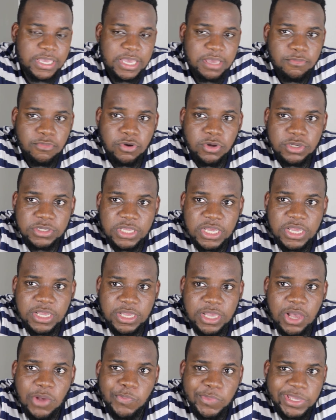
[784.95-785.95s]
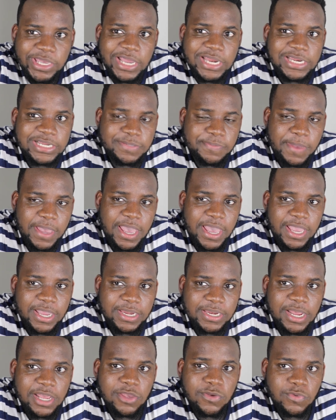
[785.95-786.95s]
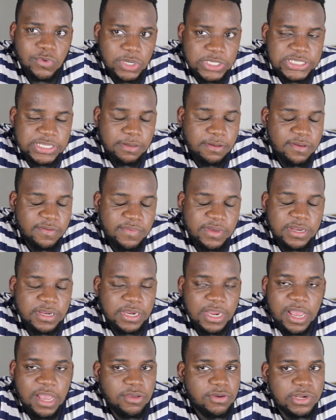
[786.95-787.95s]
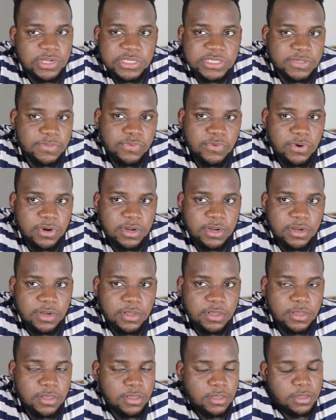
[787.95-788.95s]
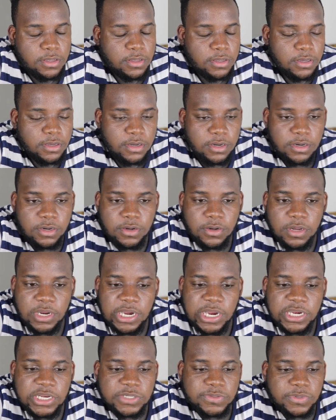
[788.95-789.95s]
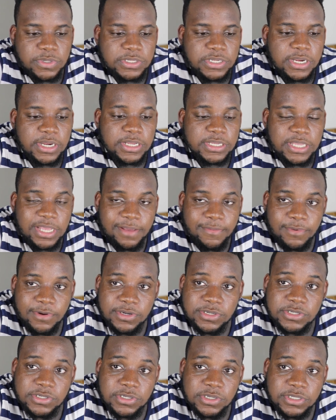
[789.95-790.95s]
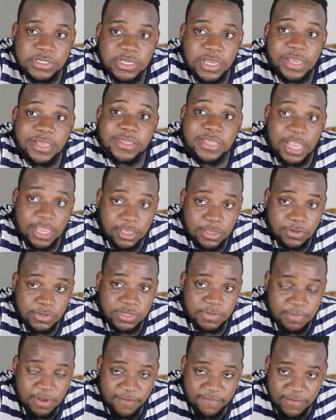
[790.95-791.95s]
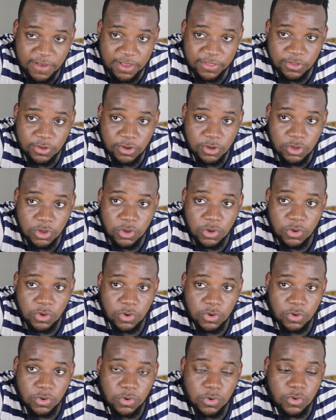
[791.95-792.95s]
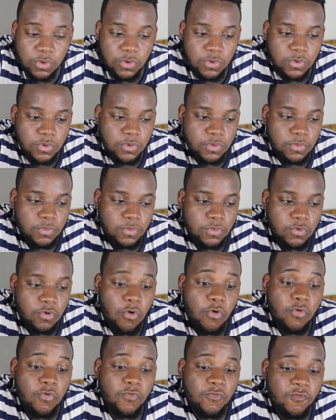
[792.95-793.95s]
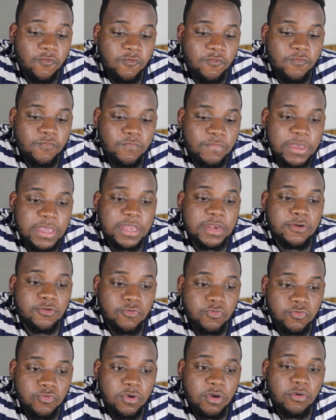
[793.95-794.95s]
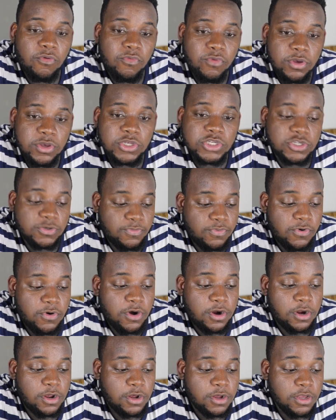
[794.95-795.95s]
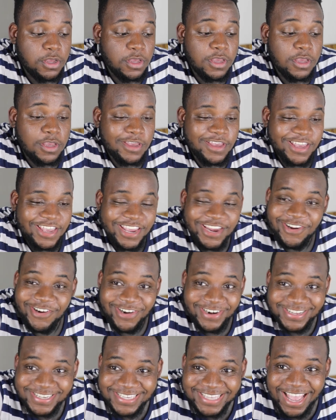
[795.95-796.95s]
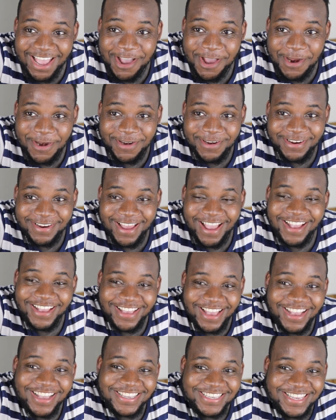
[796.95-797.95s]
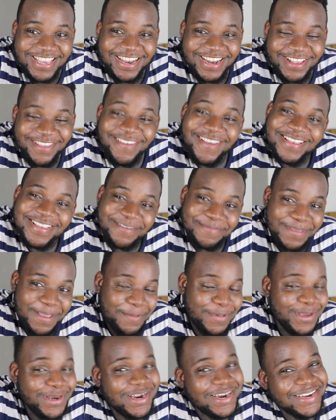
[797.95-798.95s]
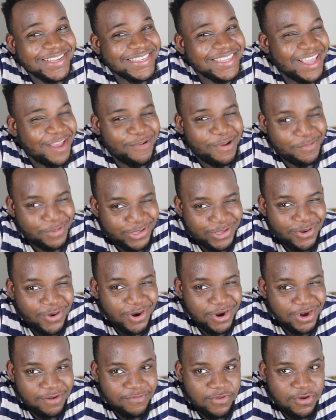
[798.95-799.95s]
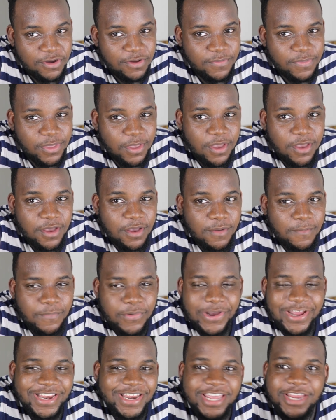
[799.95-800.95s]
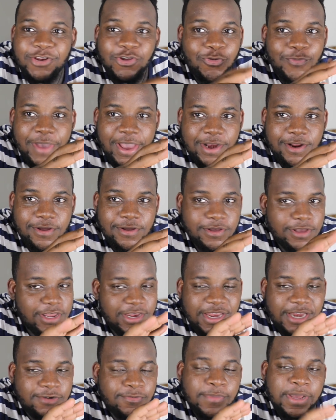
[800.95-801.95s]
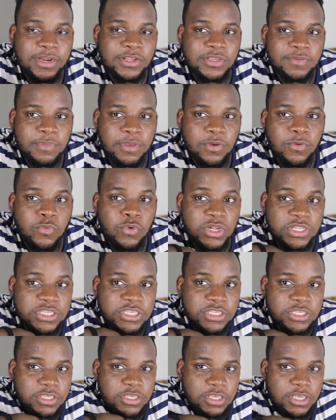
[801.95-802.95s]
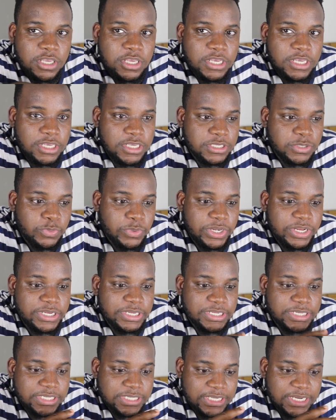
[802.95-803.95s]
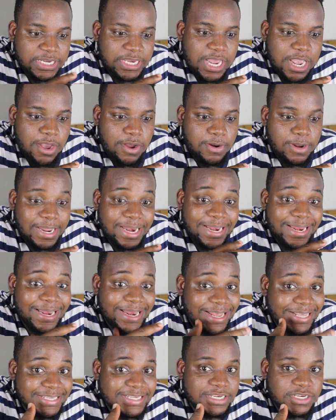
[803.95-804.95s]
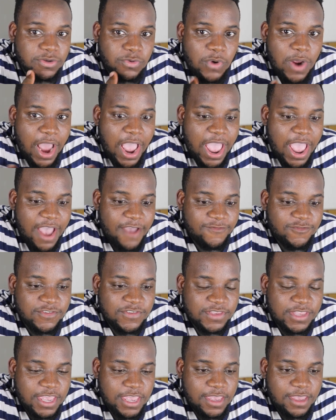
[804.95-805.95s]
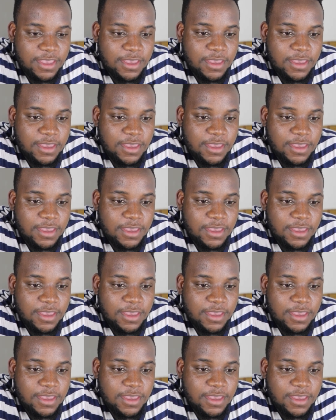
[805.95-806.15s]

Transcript: game all day helped me get this bag. Now you want some of it? Nah, you didn't support it. You know, and I just want to take this time out to say thank you to my father who been a real supporter. He don't understand. I can see it in his face sometimes. He don't understand what I be talking about, but it don't matter. That don't matter to me. Once he's willing to sit down and listen to what I have to say,